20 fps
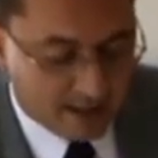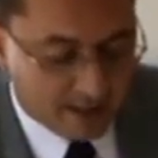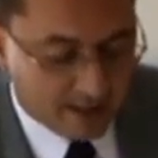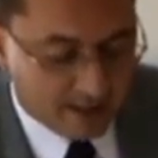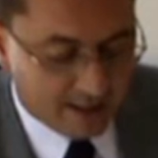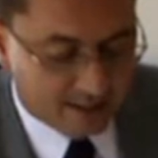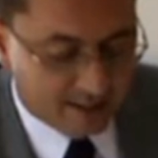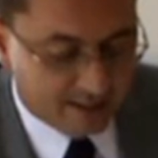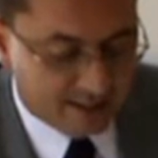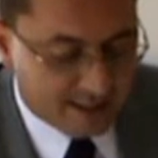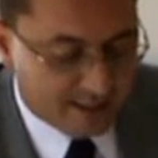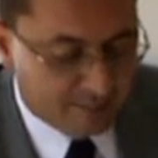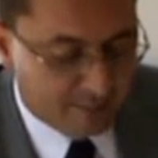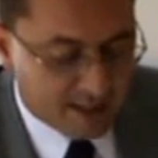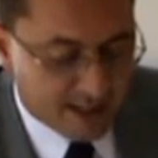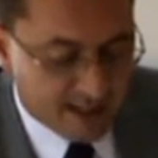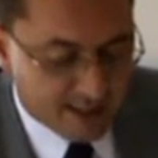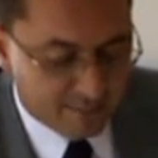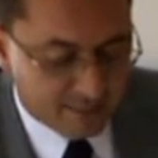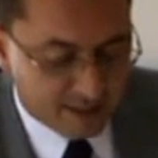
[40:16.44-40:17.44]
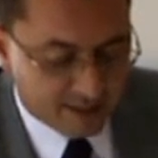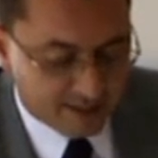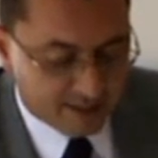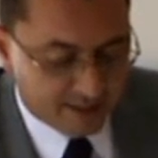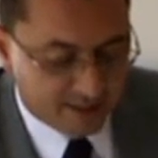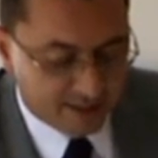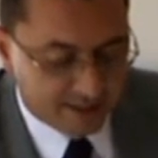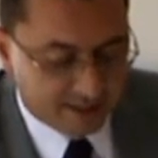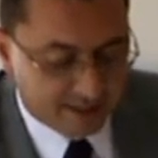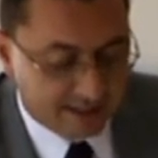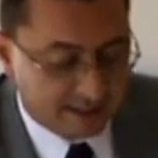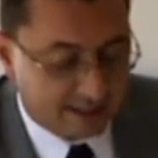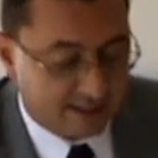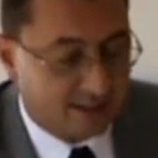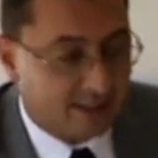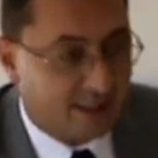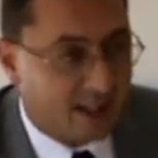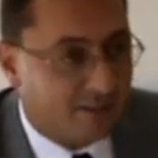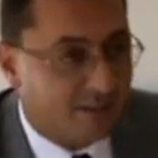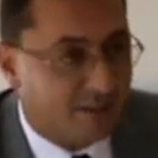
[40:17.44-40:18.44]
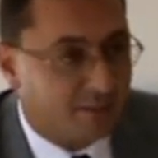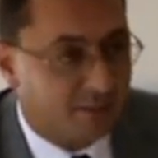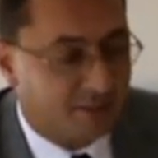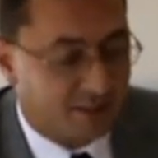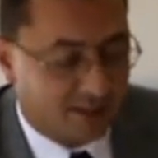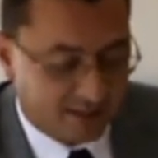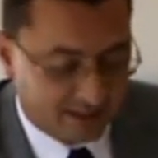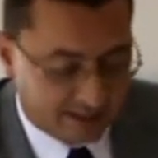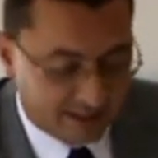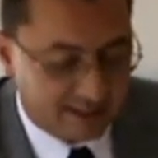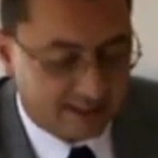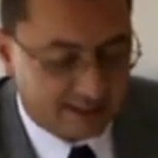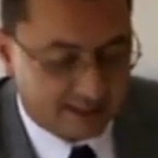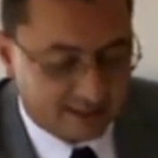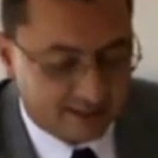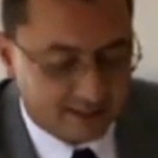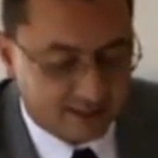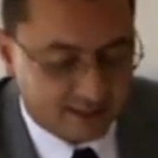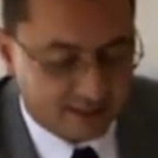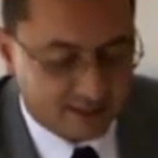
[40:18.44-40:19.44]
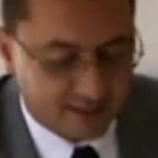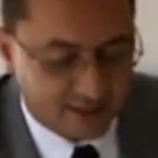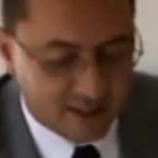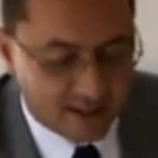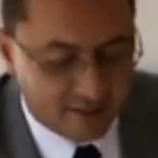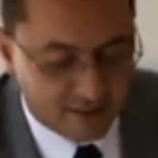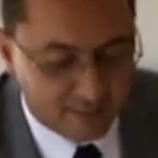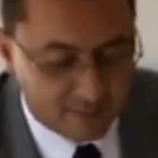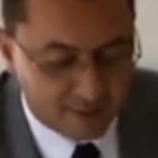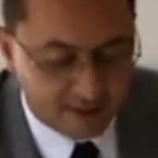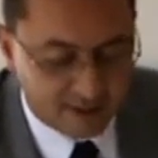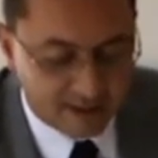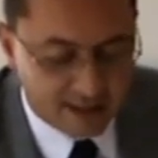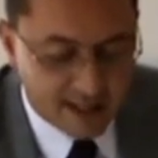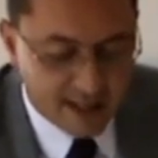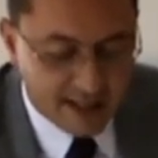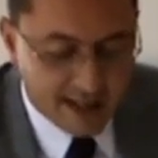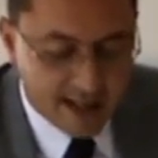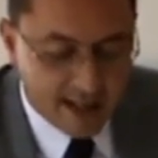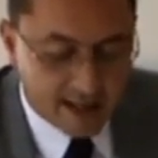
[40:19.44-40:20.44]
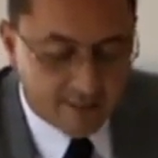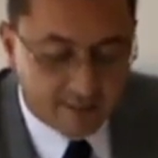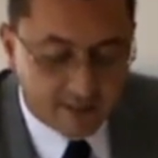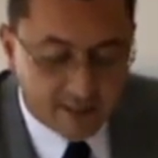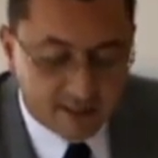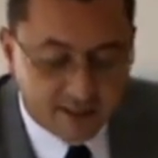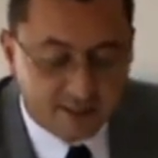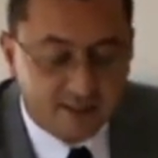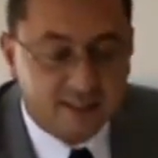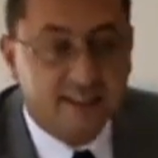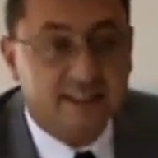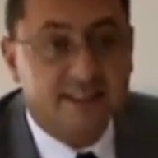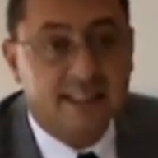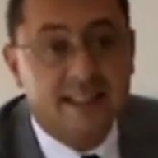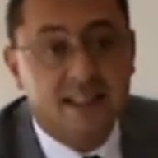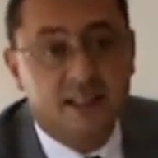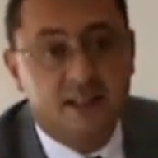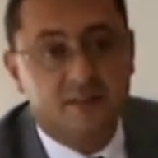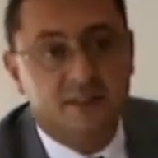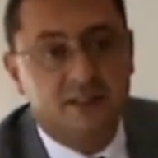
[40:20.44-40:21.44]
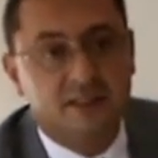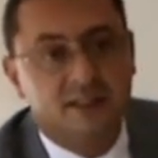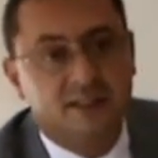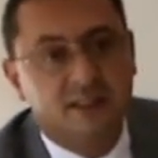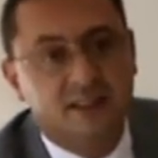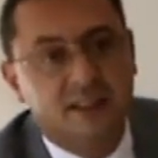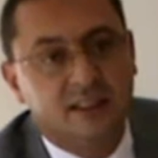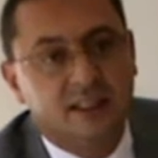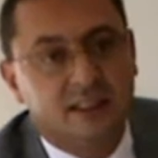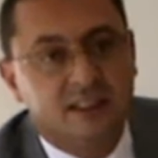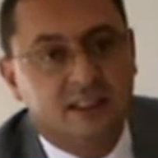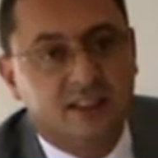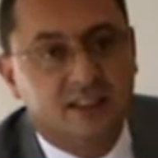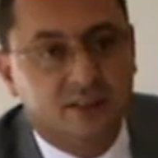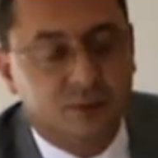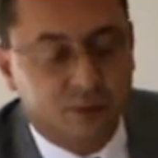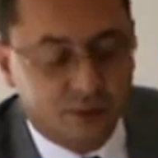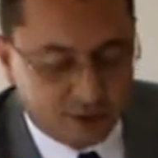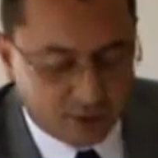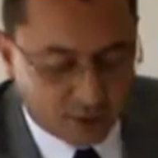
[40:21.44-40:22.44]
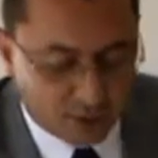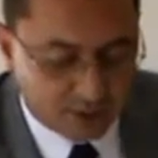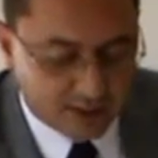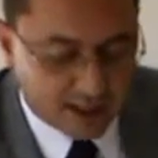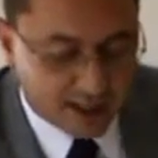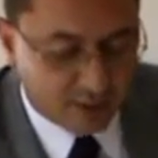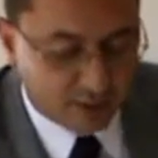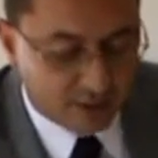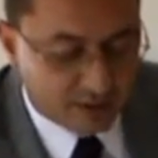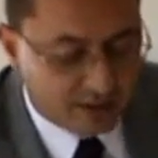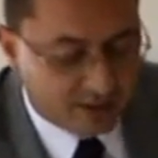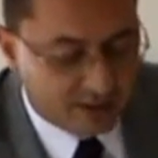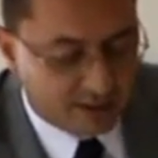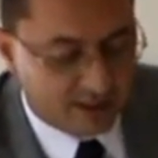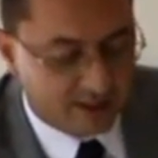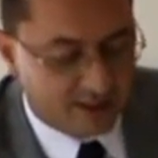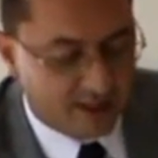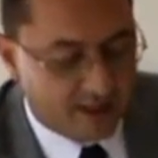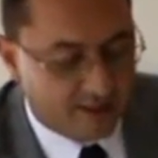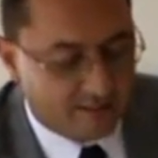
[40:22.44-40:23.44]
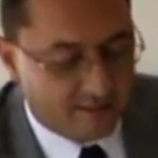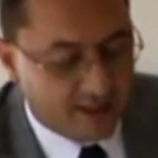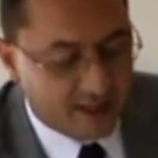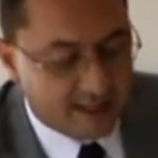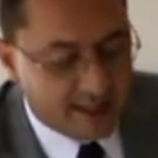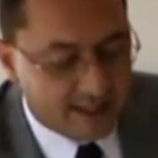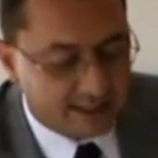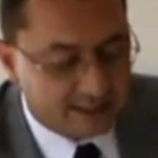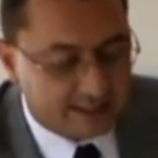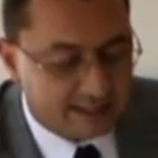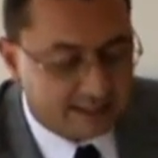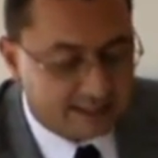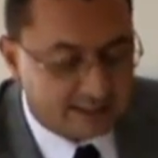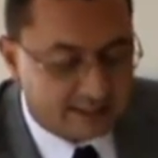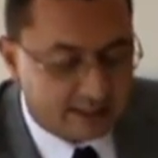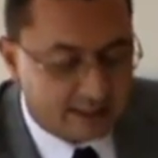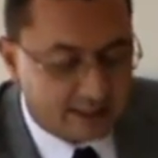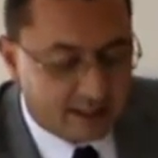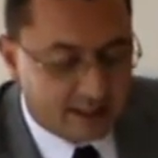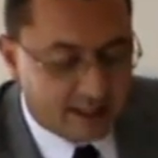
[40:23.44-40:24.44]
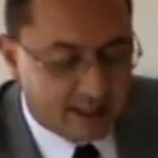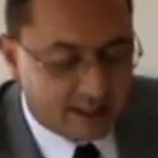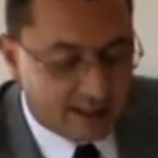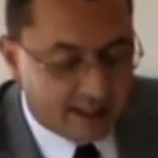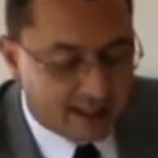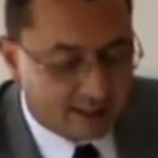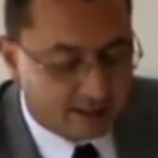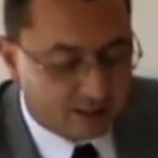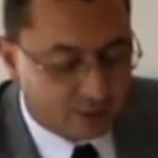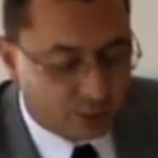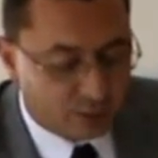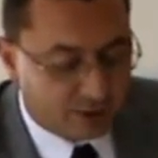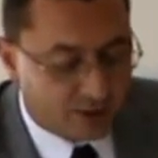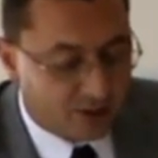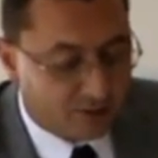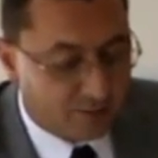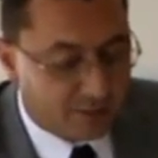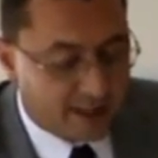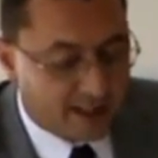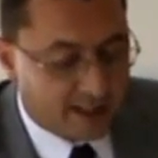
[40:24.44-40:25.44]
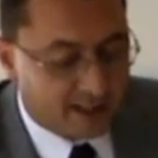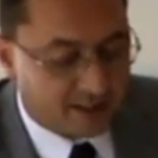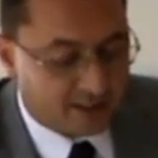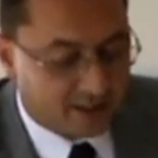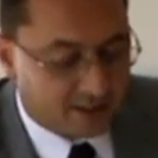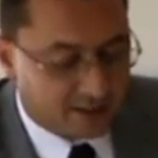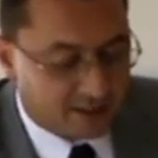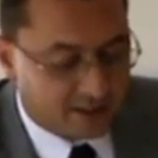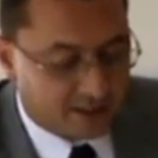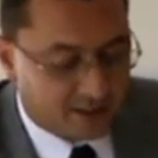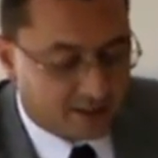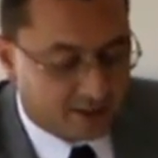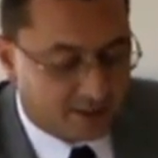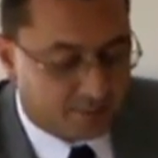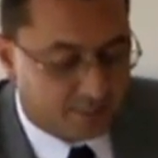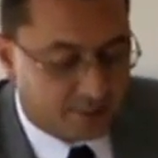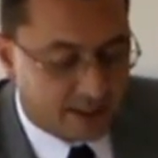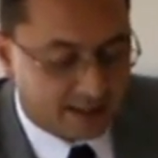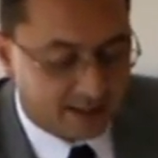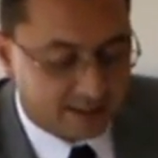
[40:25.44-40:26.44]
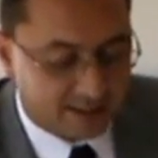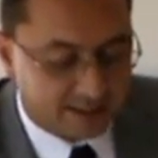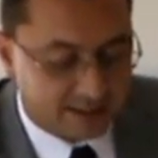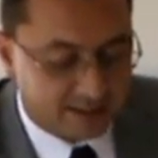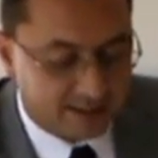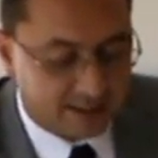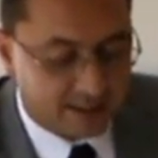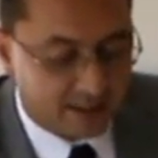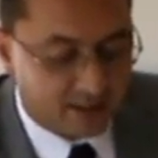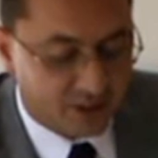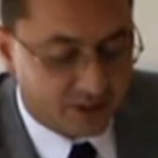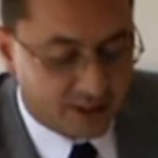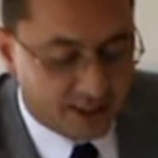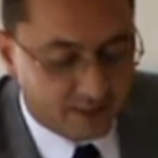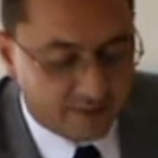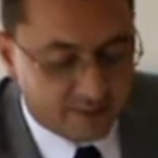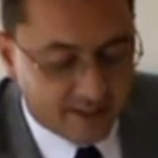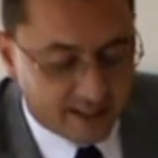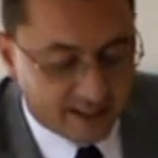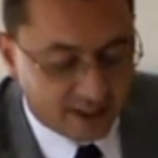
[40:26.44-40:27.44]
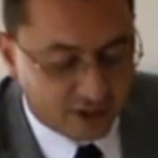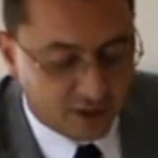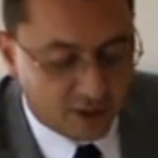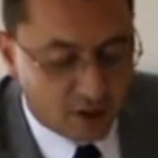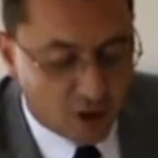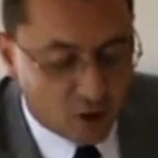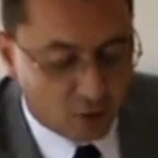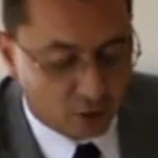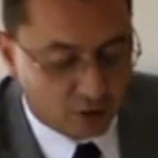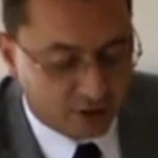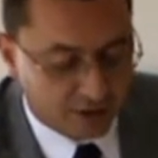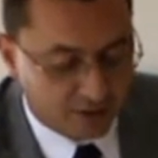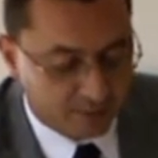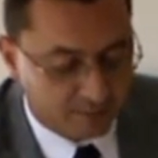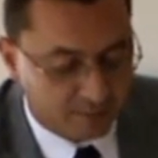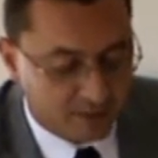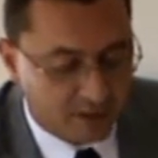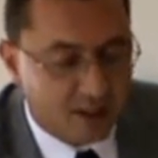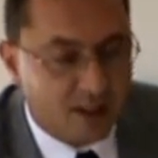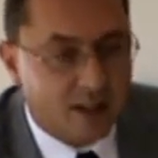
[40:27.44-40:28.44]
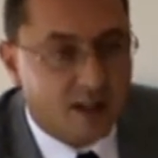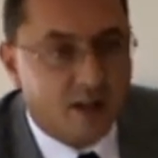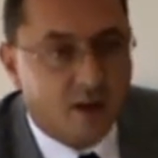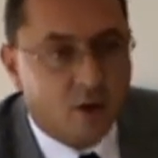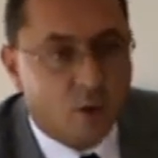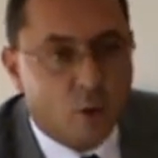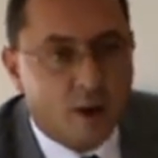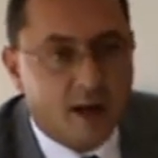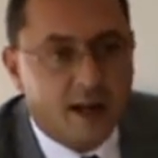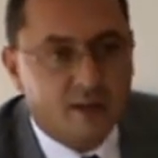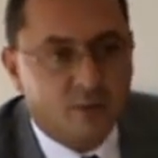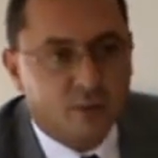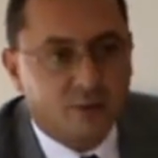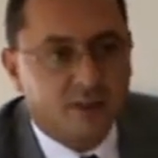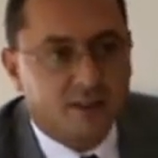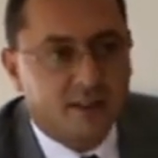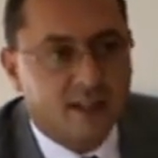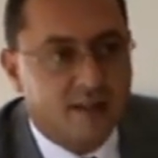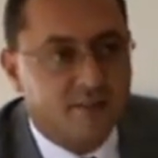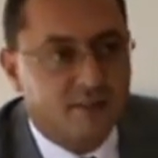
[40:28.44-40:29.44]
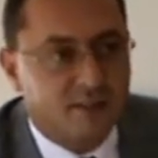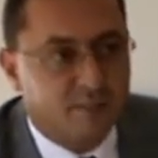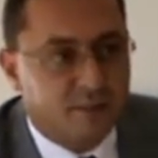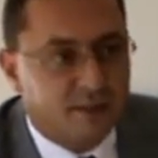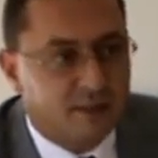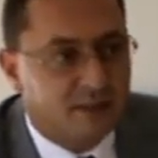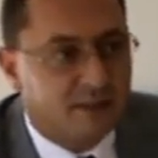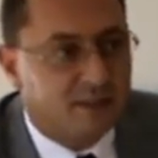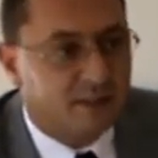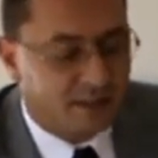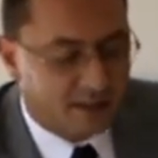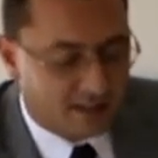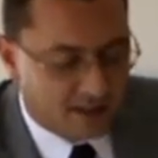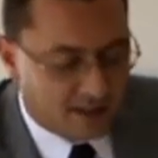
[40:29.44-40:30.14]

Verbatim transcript: Uh, at the same time, uh, the, assistant govern the assisted uh, governments have little incentives to sort out their finances and to terminate practices that create financial holes. Why would a government